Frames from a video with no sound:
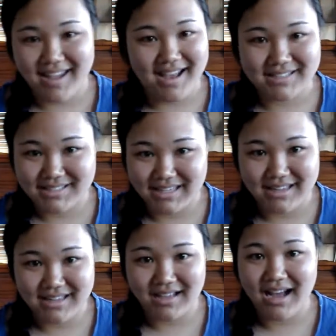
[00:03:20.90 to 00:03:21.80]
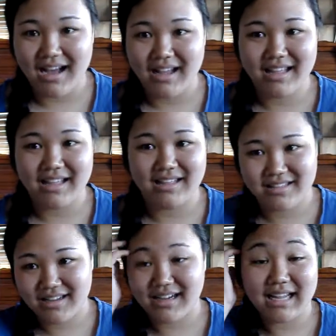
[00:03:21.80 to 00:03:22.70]
casting.
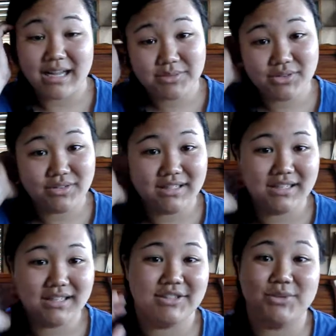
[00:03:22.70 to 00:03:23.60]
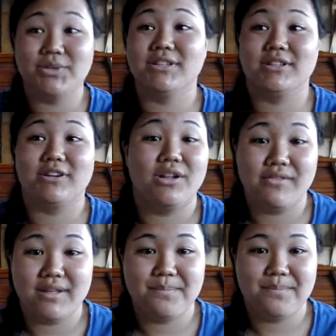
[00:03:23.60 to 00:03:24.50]
I absolutely adored
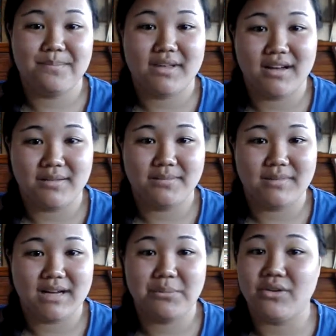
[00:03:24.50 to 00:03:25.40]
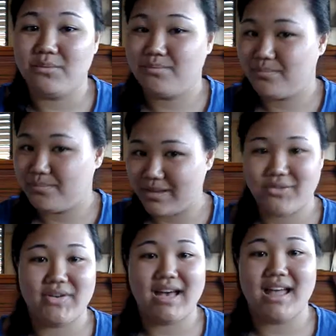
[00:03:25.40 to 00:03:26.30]
all of them. I'm a
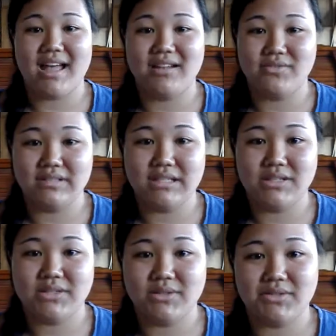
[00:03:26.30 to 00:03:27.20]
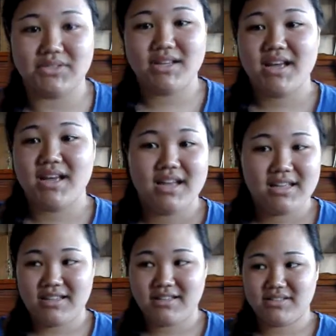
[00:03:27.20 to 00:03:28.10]
big fan of Leo's.
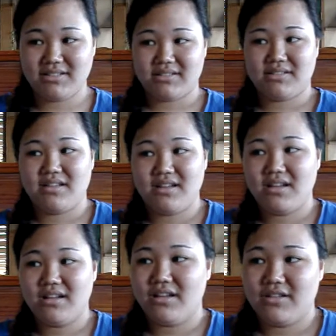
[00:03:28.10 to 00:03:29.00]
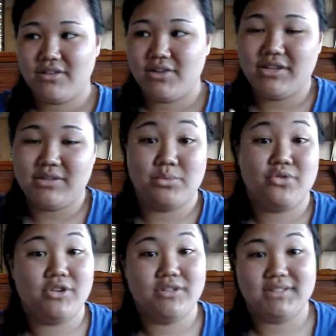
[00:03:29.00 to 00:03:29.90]
He's
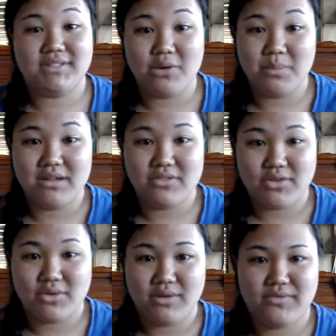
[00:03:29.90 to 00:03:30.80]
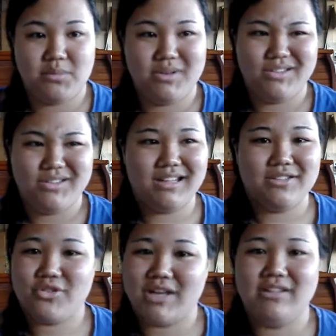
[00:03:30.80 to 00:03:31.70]
matured so much, going from, you know, like
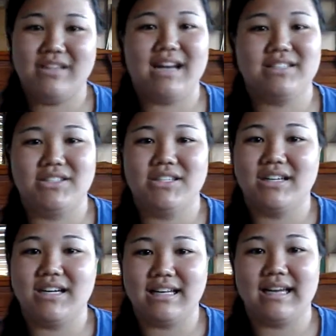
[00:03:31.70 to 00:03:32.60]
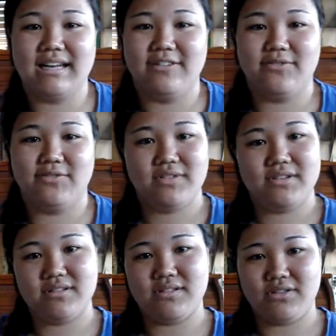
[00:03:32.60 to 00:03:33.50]
a child actor and kind of
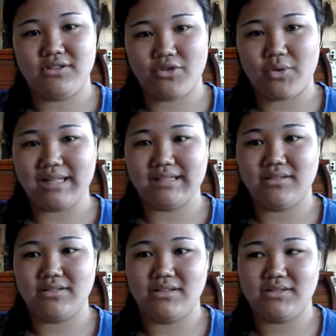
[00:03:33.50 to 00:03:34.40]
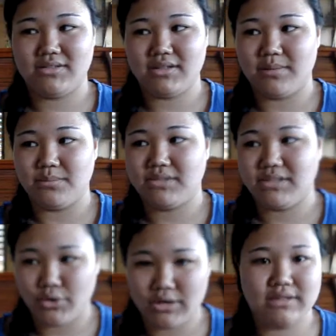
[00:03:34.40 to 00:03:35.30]
growing into this
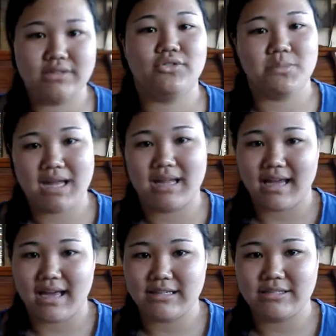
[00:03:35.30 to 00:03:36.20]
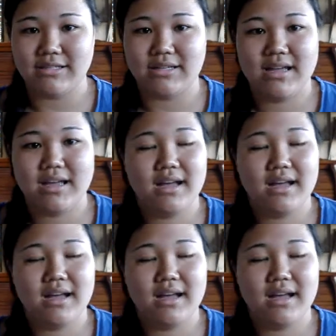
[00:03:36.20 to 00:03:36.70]
serious dramatic actor.